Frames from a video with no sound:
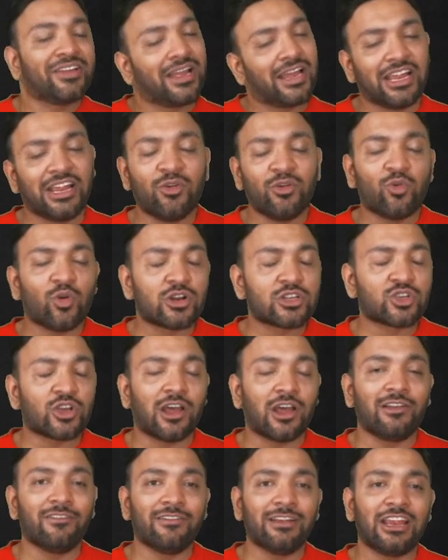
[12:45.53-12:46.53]
He won't
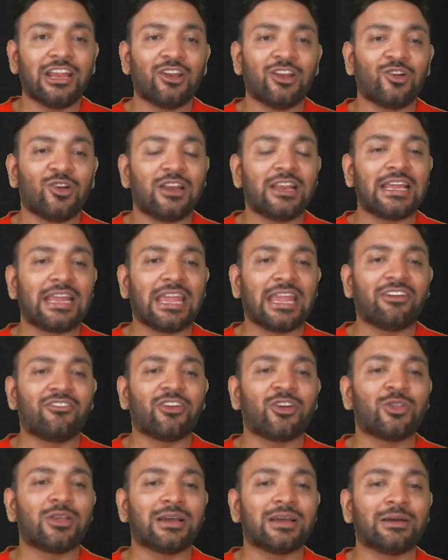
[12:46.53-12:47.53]
solve. He'll only give
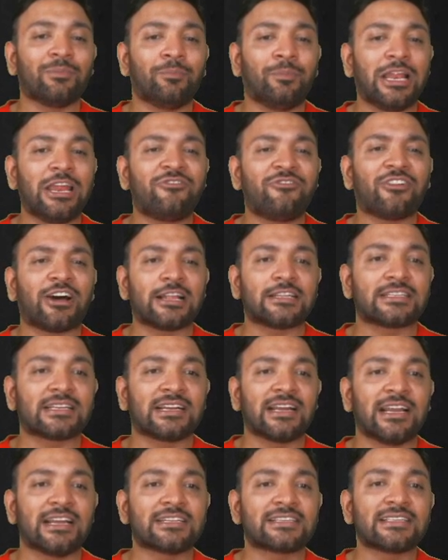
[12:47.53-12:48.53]
you the brief answer,
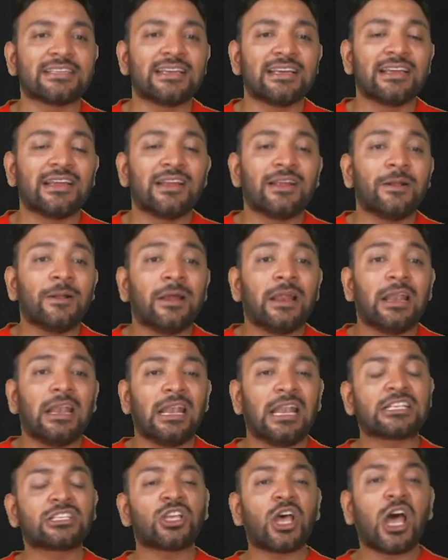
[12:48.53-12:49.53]
guys.
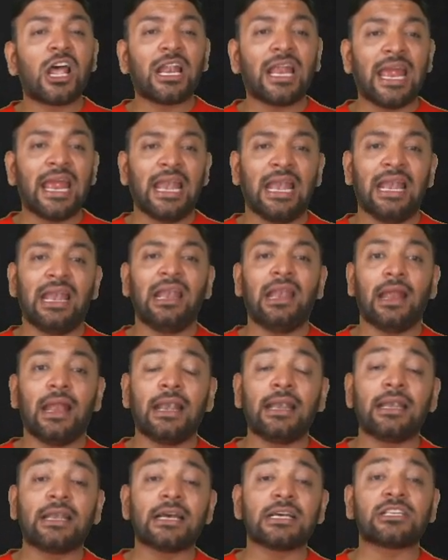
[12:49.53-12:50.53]
Lessor L
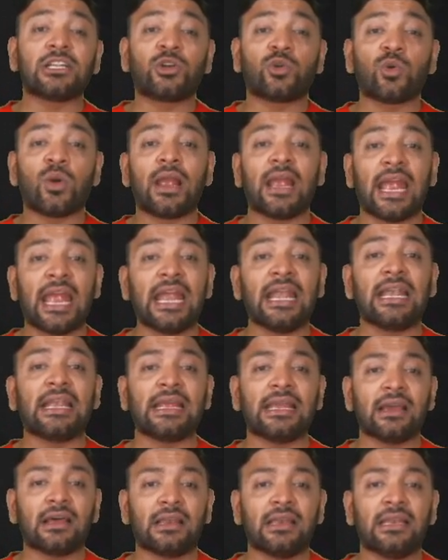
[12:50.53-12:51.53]
enters into an
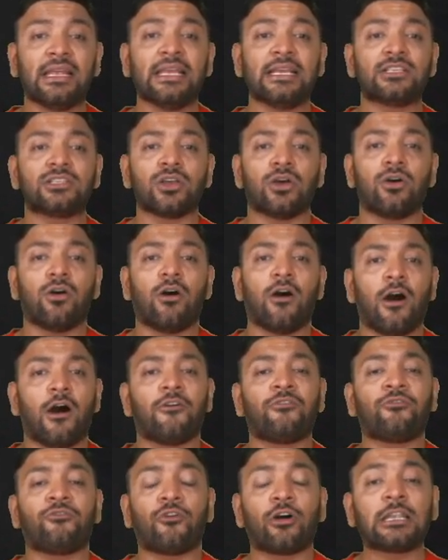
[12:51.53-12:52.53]
8-year lease
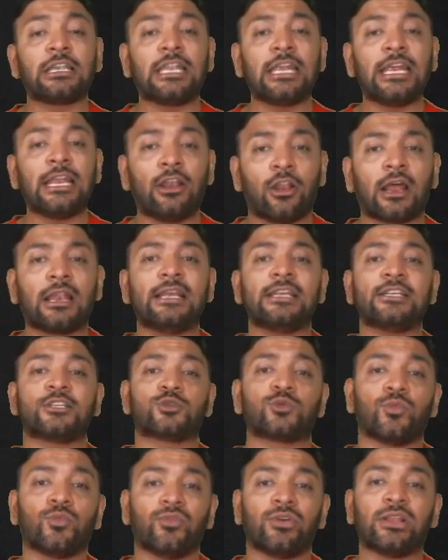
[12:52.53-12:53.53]
of 40
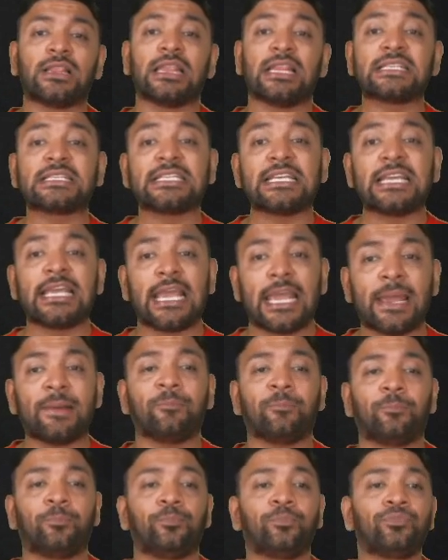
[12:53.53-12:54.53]
lorries with lessee
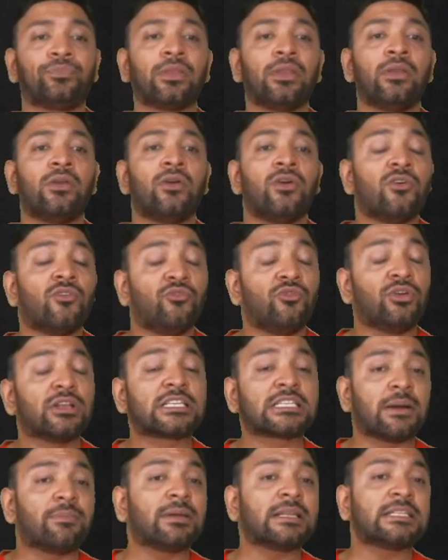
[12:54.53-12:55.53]
M, which
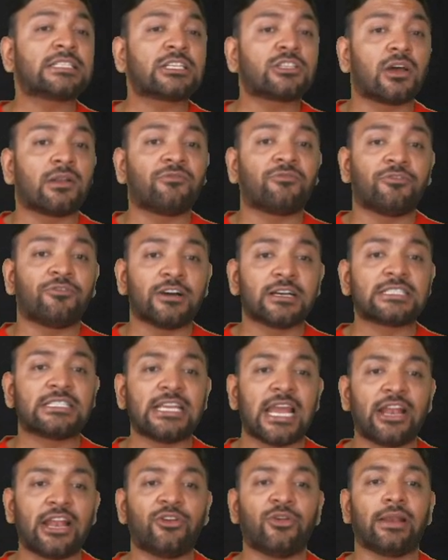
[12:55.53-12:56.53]
commences on 1st
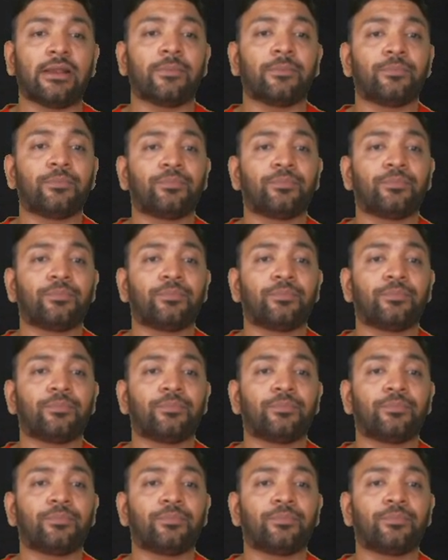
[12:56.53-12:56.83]
January.